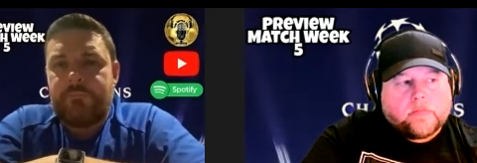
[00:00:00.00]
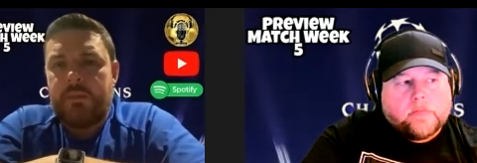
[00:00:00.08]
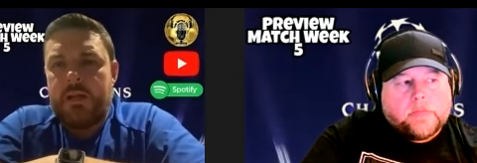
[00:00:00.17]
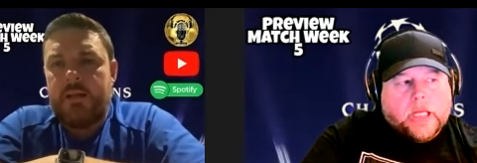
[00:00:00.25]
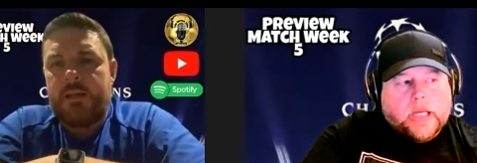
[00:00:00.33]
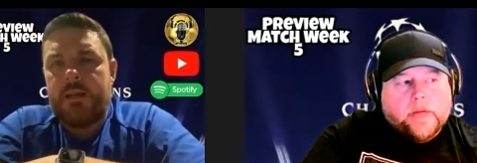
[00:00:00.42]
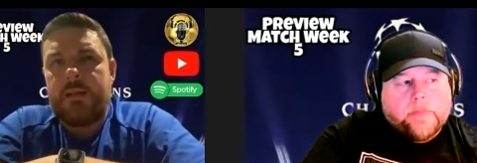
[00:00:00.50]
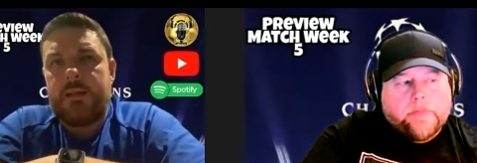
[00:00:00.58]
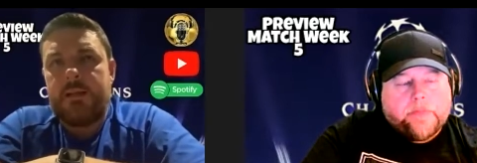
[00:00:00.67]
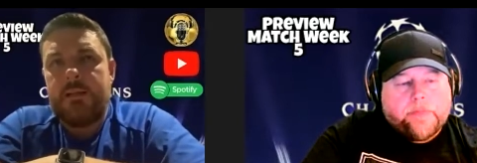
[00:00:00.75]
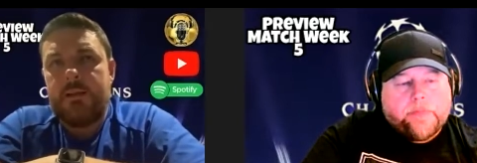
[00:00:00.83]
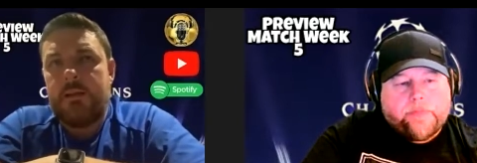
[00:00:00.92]
Speaker 1: And yeah. I think,
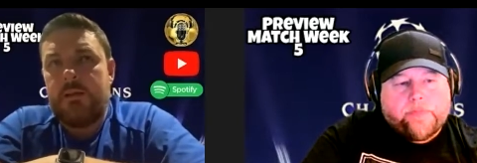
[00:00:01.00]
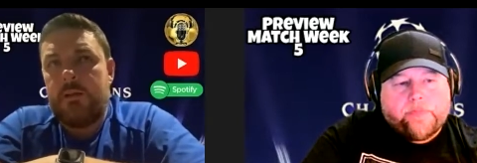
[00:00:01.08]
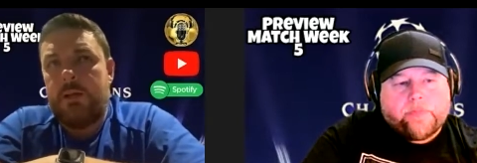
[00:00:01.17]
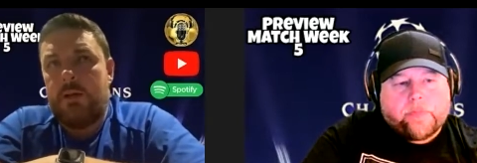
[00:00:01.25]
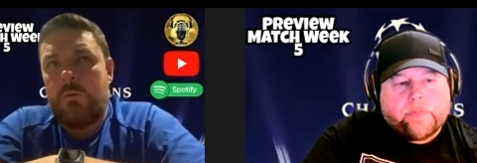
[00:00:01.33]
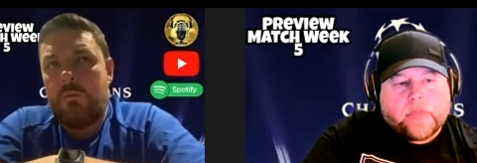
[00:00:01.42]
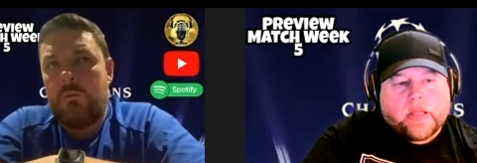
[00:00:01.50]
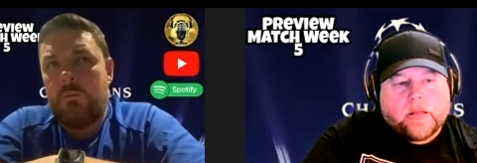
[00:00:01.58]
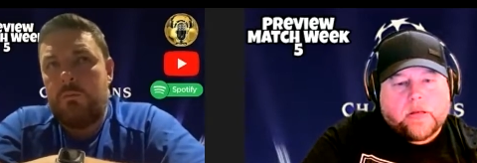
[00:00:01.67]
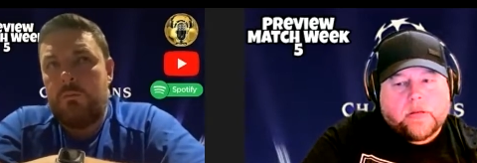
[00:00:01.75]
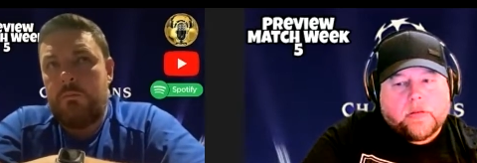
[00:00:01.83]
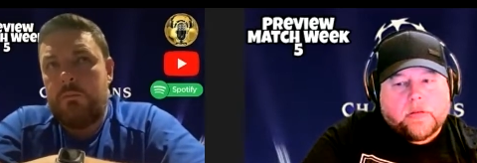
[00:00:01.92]
you know,
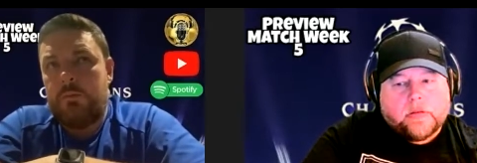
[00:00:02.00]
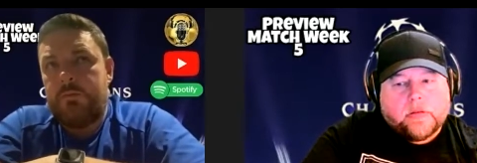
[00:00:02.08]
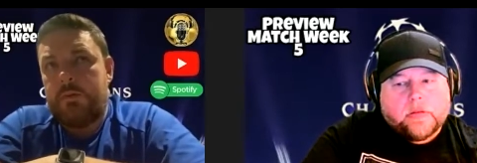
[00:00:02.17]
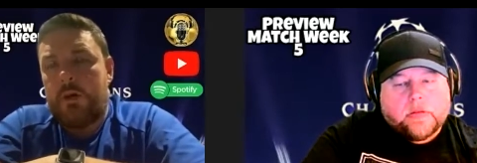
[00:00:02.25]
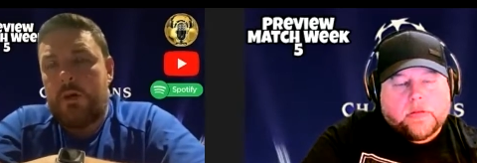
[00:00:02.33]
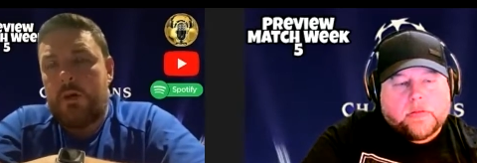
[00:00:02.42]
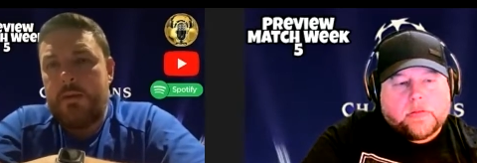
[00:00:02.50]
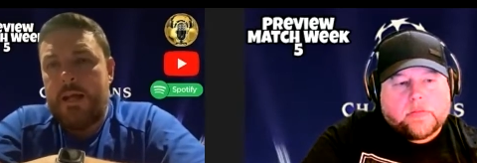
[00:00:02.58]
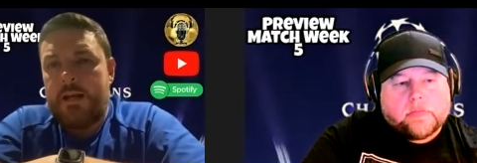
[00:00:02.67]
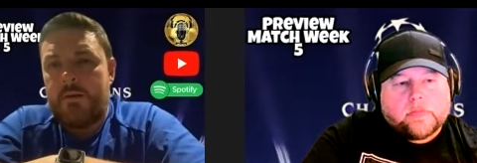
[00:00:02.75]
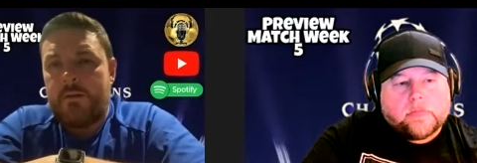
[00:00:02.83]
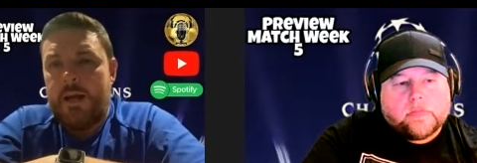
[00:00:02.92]
they're going to be at
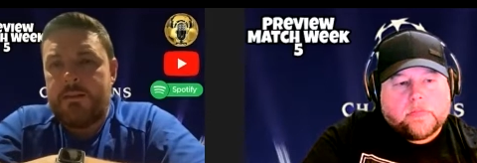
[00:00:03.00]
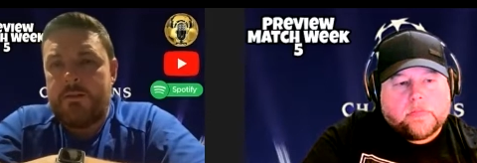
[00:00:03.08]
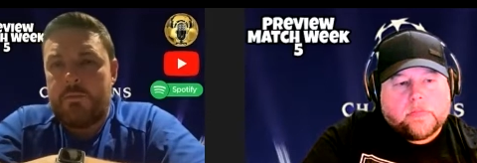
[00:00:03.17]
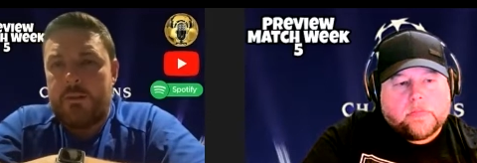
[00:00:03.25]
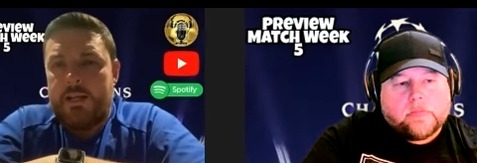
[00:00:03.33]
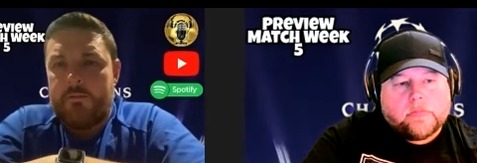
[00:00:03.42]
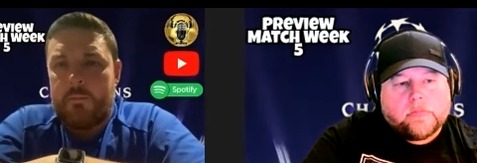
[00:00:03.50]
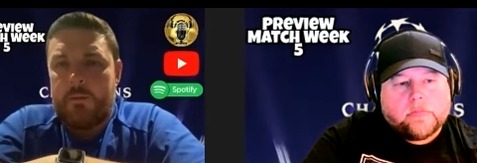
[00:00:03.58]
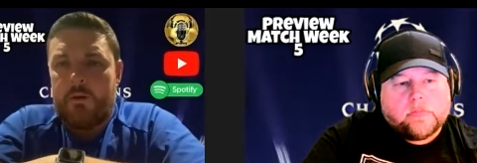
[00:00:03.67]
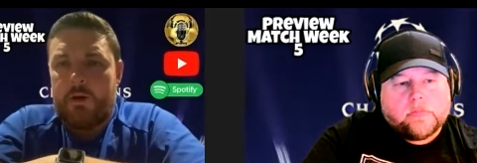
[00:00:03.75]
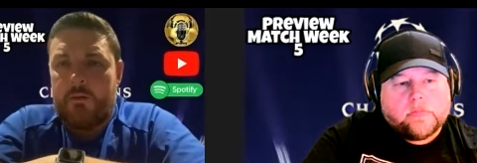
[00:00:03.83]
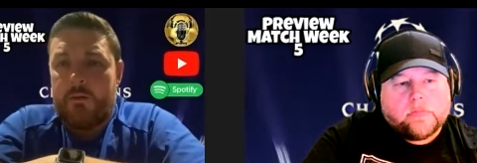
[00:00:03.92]
an advantage with
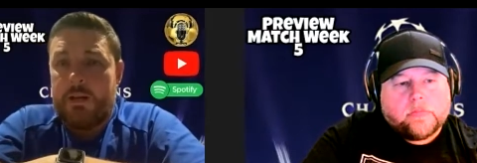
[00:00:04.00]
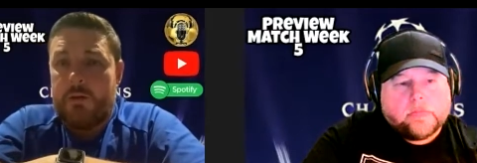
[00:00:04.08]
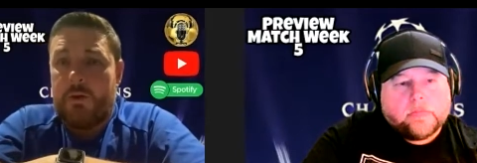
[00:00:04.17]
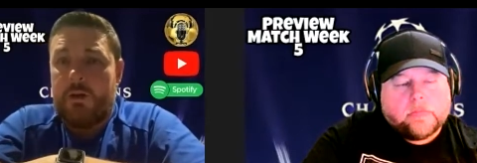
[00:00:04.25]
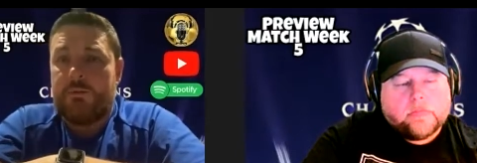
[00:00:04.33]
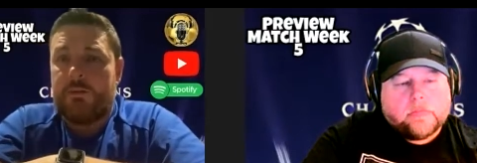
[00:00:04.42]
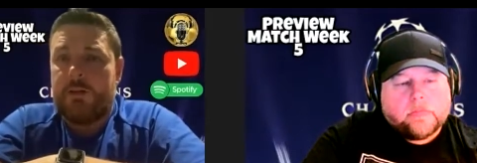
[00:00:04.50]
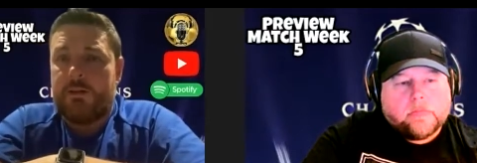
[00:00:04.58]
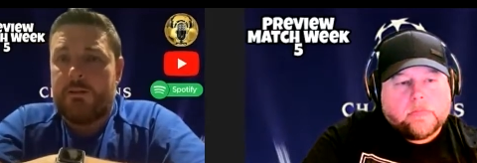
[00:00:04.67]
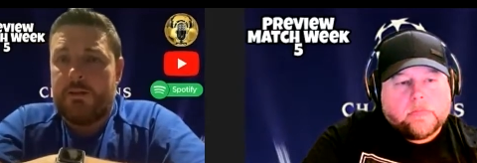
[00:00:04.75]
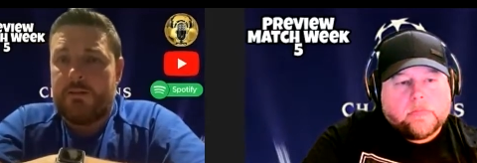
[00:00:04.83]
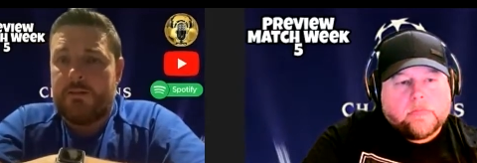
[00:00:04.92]
Liverpool already qualifying
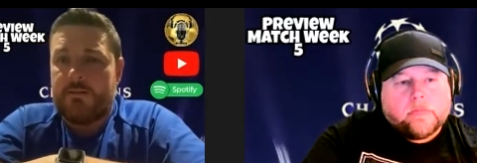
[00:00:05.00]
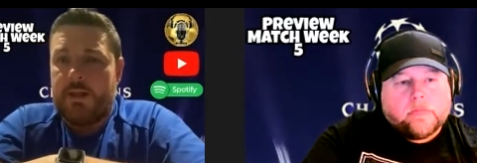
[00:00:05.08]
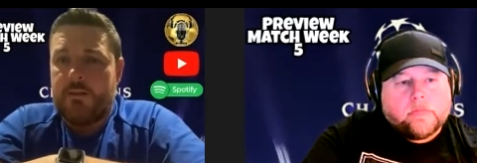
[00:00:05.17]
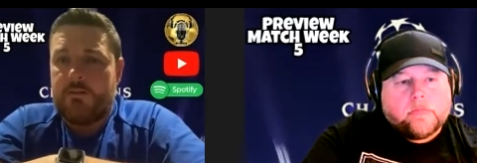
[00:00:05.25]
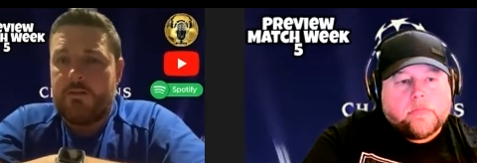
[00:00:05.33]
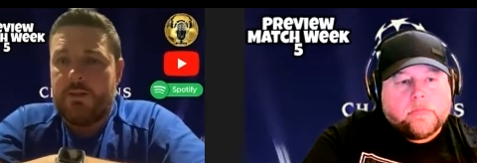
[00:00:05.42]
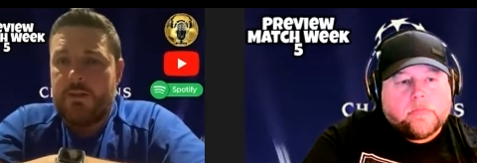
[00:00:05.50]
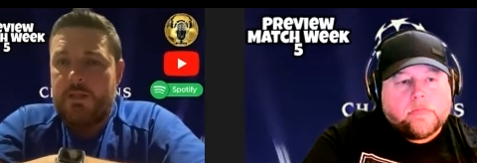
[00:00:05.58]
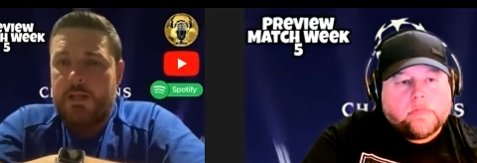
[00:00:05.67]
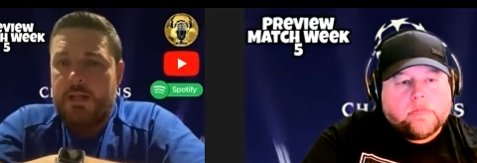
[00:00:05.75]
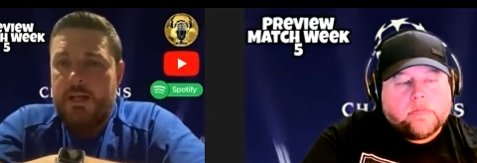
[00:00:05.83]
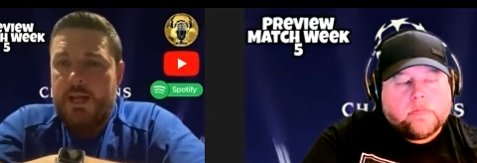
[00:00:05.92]
at this stage,
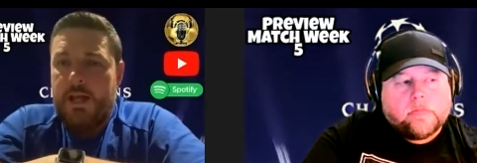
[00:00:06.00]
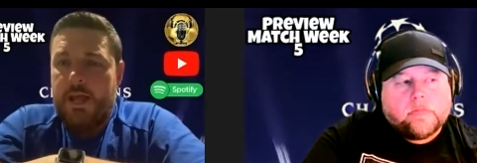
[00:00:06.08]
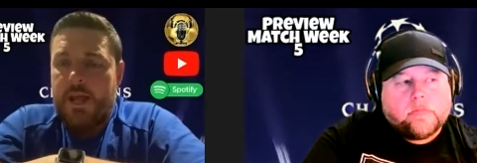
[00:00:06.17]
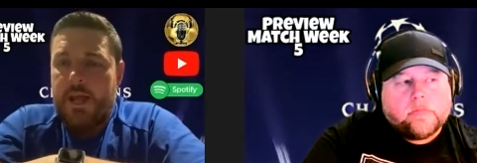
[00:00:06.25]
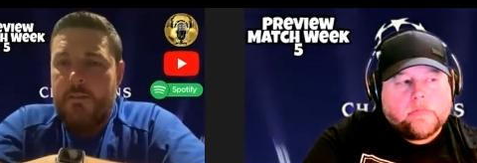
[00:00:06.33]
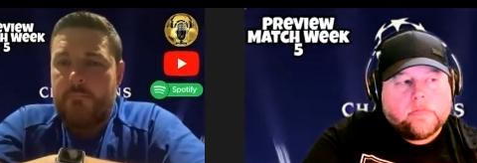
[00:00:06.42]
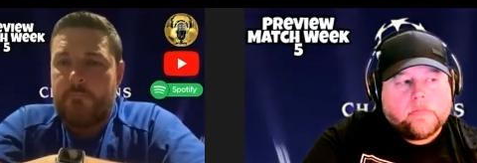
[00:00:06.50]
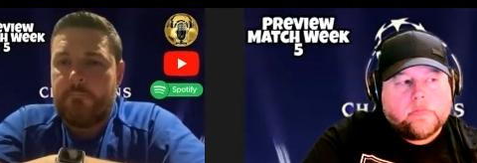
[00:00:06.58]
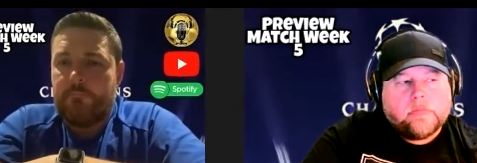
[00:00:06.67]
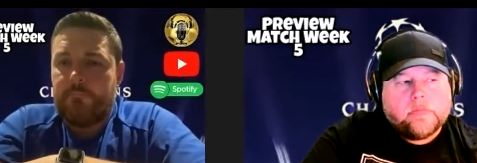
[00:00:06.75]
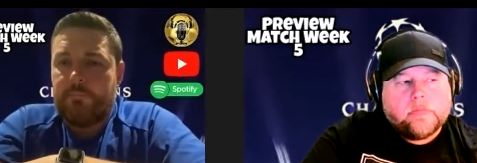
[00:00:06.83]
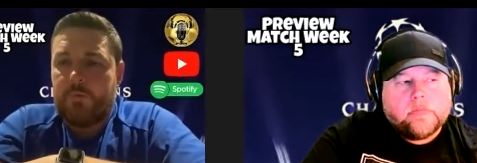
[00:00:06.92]
mm. um,
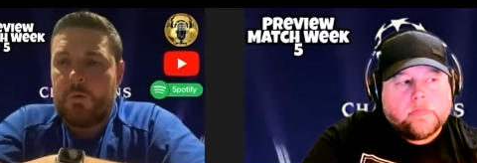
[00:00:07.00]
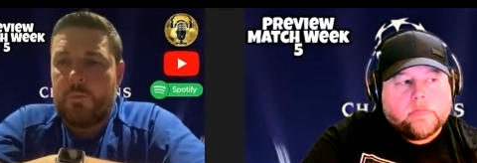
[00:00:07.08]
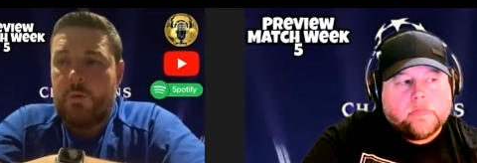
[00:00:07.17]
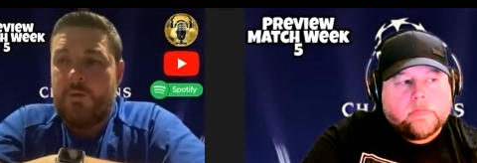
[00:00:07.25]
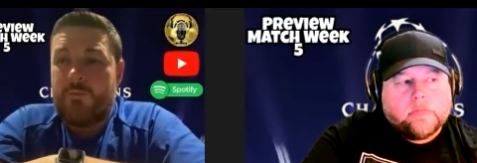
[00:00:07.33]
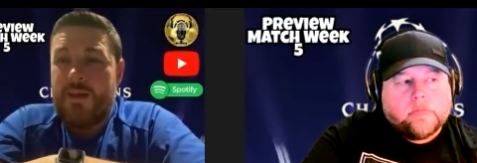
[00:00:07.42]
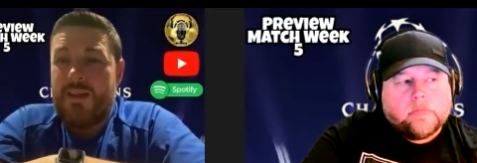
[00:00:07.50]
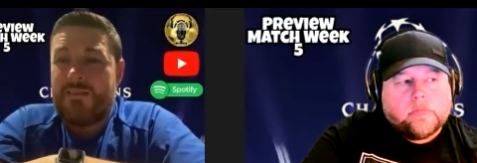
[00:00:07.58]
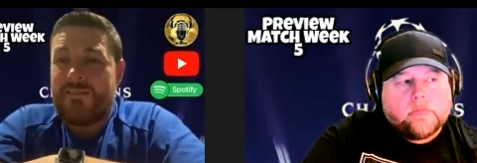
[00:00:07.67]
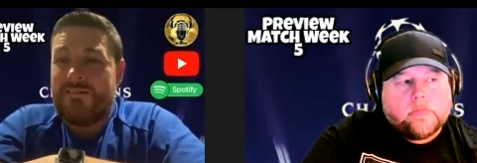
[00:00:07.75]
which means